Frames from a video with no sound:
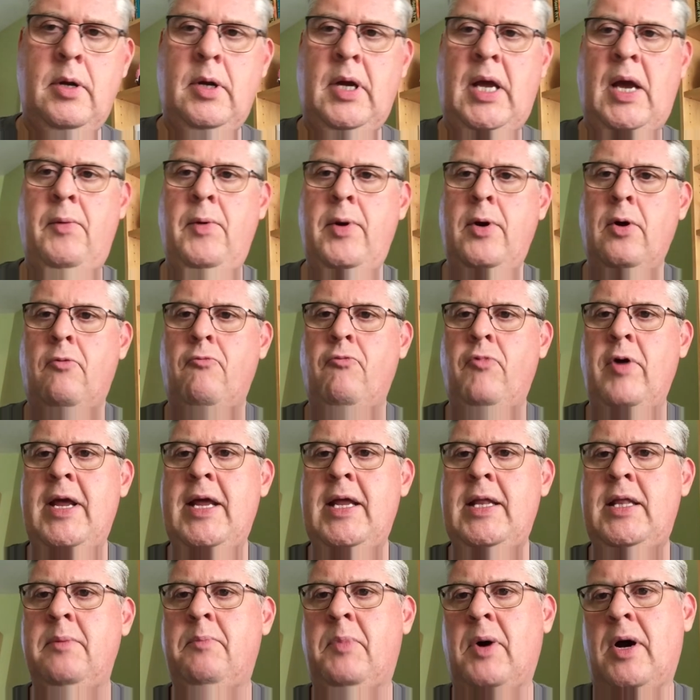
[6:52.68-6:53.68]
Can we not
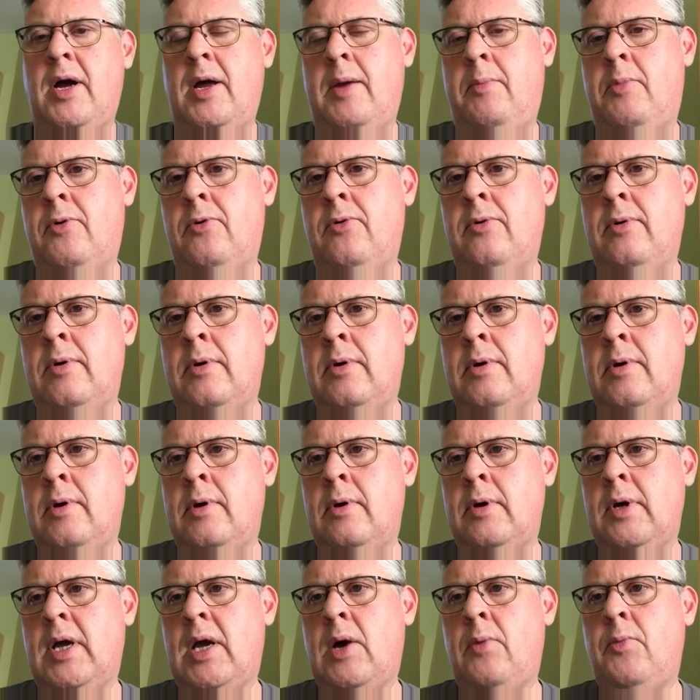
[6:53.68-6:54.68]
read the Bible?
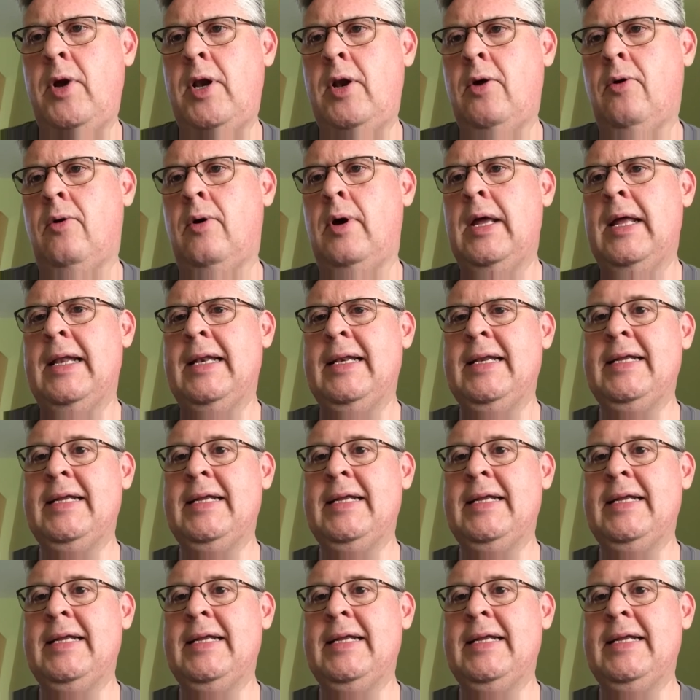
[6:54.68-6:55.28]
Can we not